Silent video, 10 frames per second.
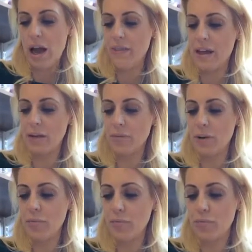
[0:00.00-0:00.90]
And then I'm
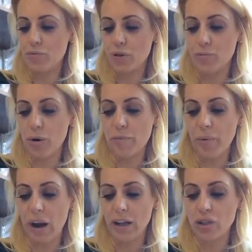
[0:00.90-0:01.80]
going to just put in
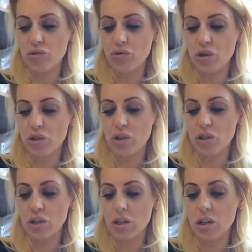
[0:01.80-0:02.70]
brackets
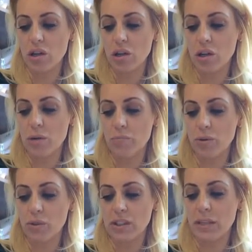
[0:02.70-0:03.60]
drugs
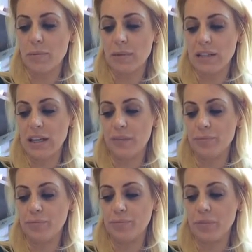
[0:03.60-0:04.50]
plus CBT.
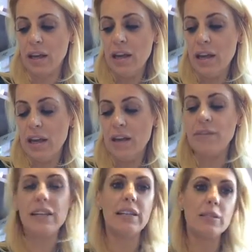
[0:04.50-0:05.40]
If
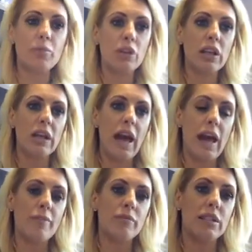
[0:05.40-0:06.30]
you need to put the
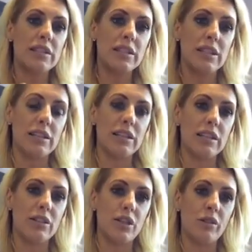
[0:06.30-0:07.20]
statistics
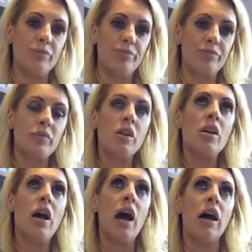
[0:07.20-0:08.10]
in, do.
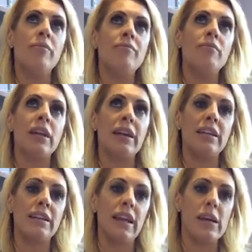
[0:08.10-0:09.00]
Like
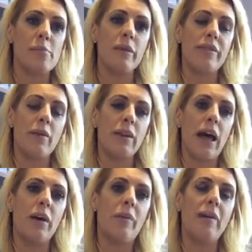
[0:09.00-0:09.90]
in your label, if that will
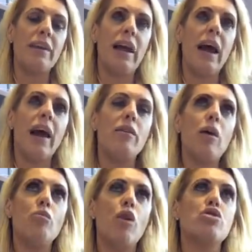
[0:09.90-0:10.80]
help. I mean,
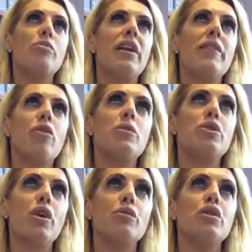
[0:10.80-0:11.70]
something I've always
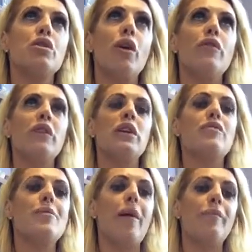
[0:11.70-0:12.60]
told you, so hopefully
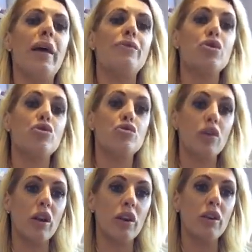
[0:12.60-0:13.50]
you remember, if you're
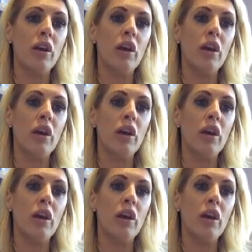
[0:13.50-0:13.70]
struggling